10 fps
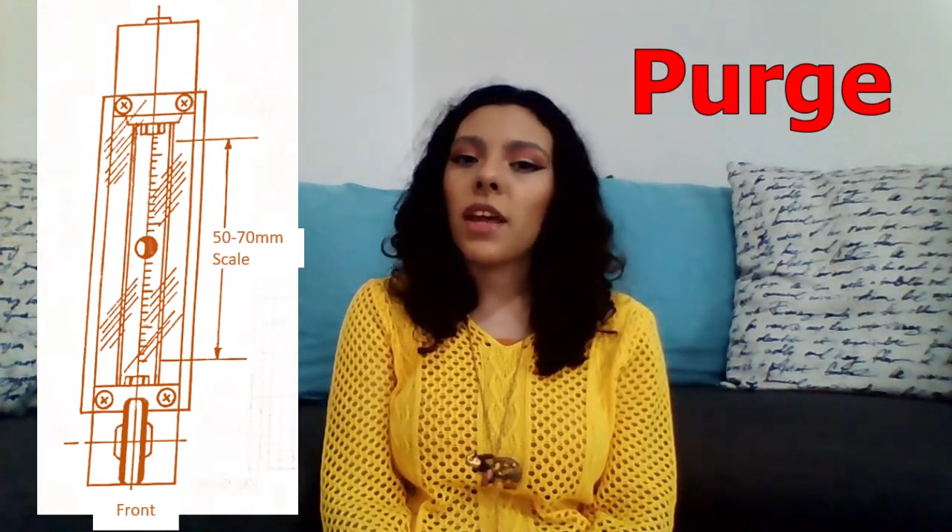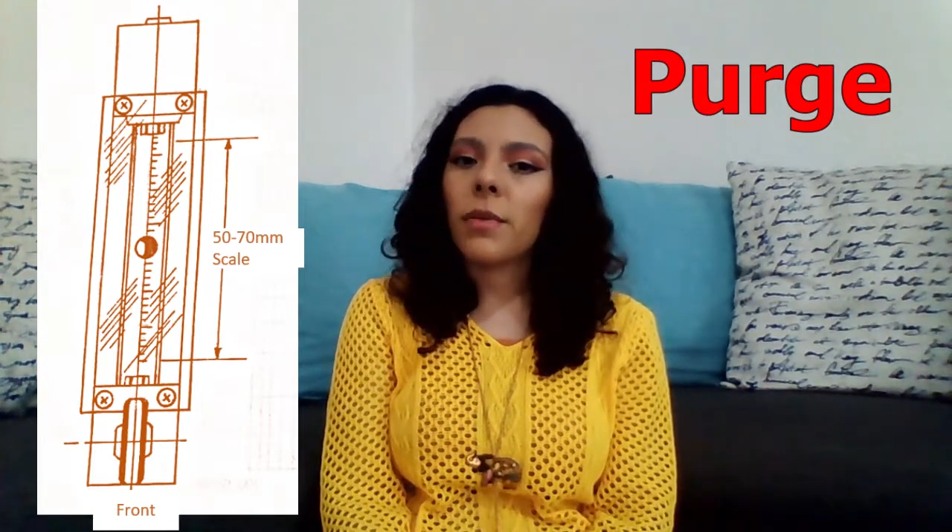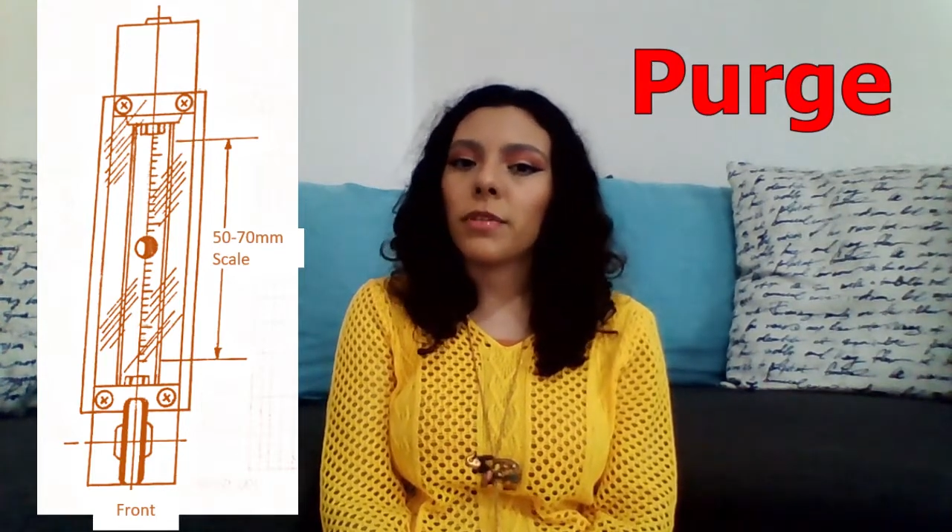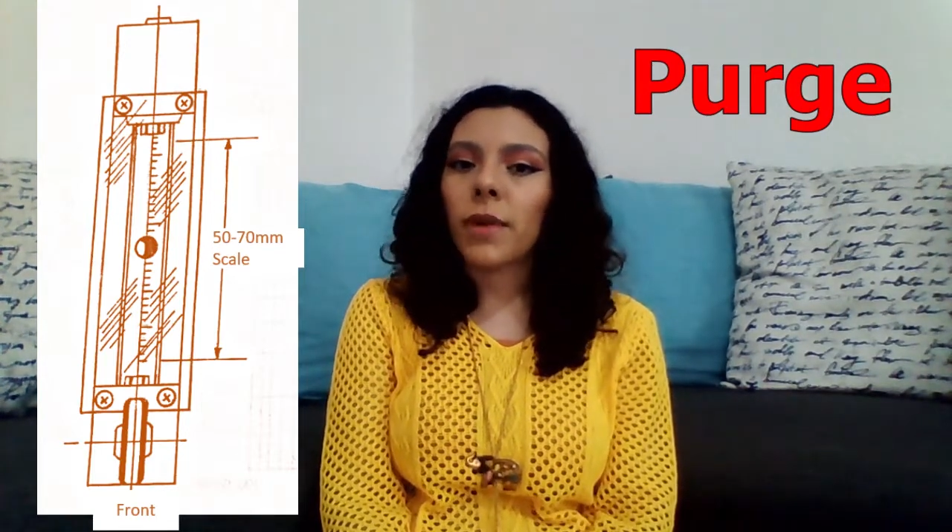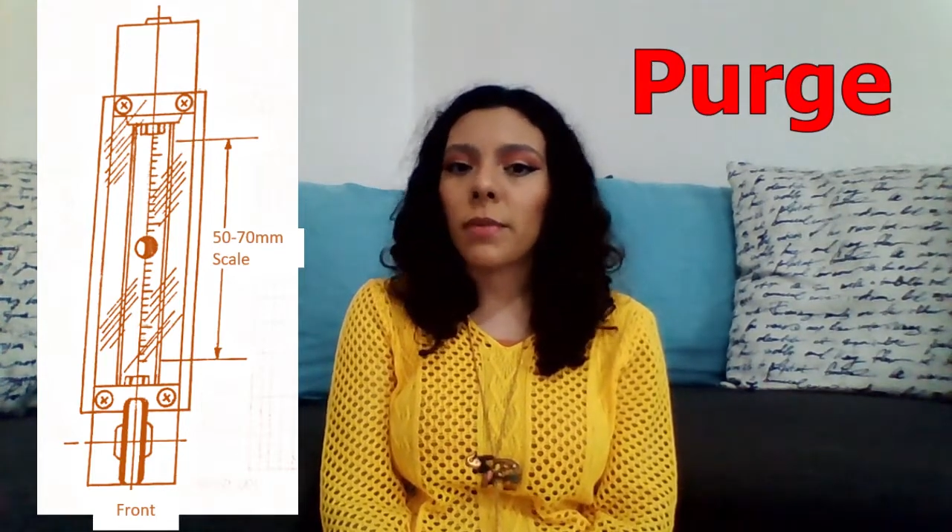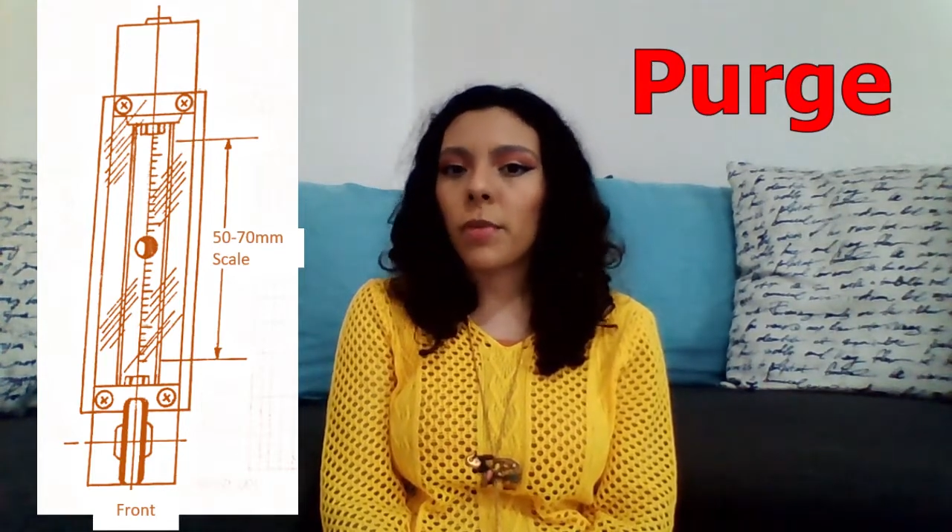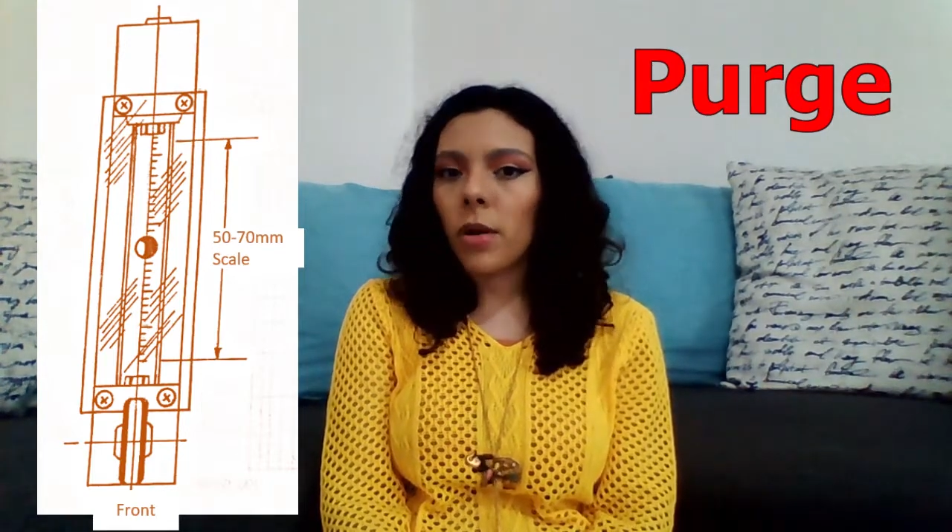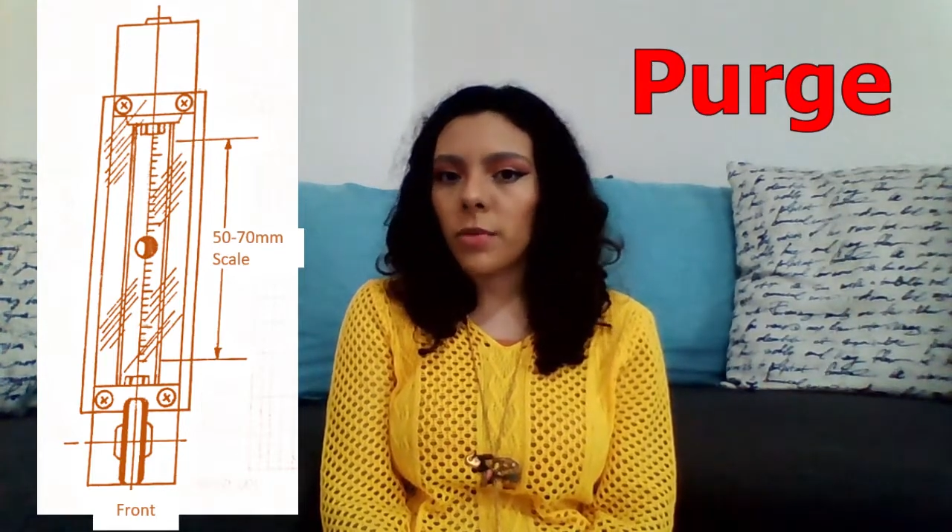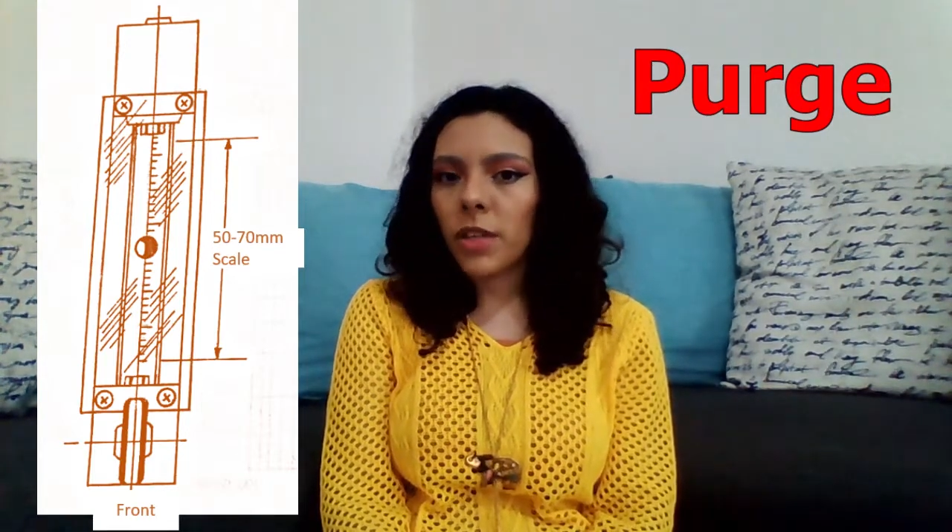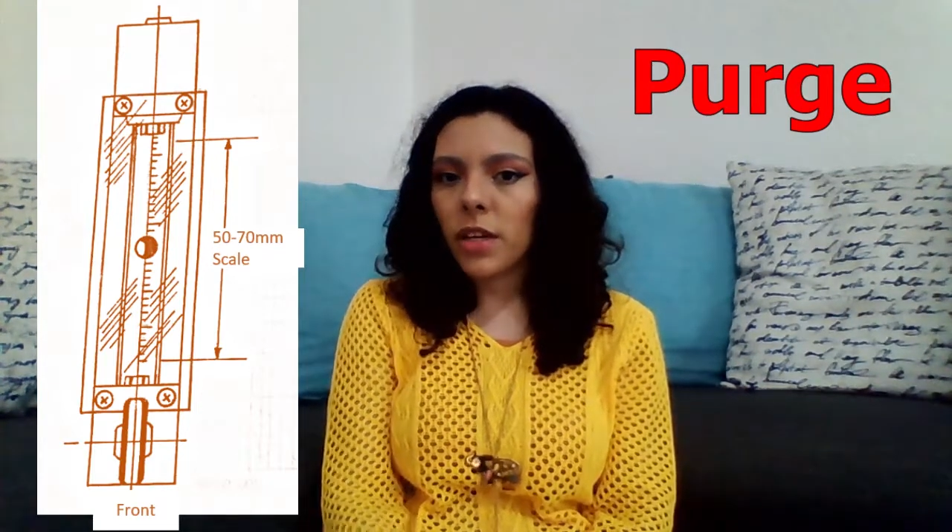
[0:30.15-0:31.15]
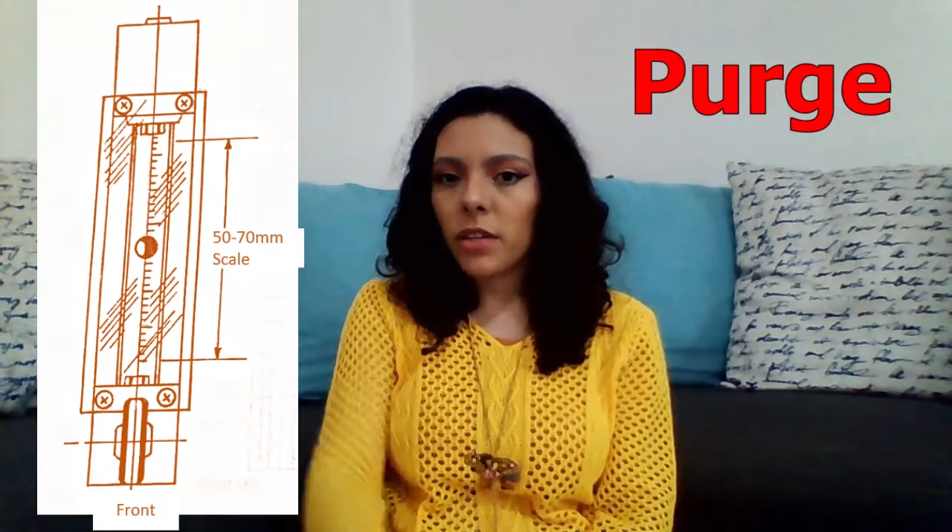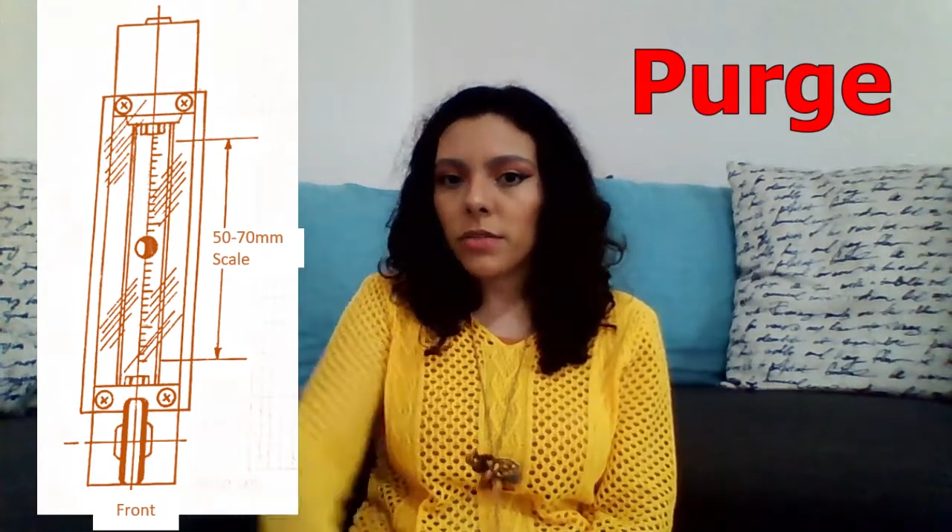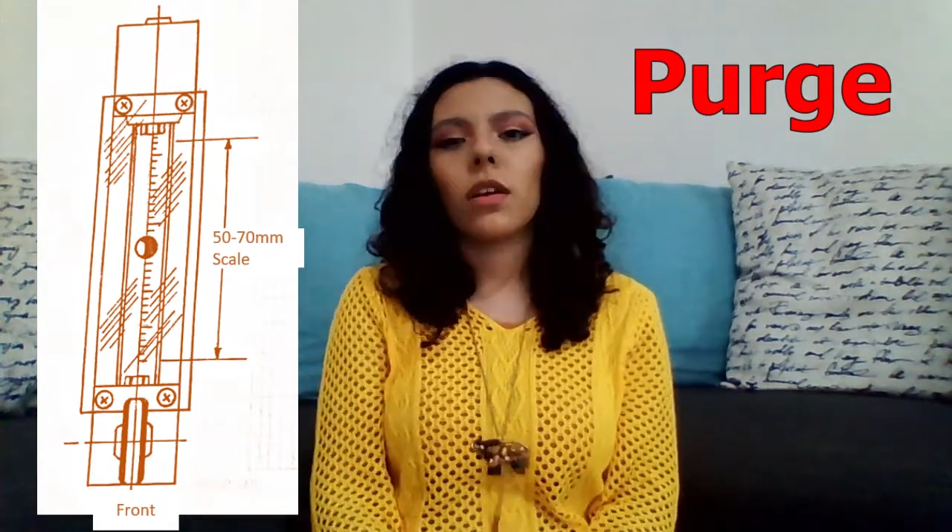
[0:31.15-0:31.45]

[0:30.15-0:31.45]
level by bubbling,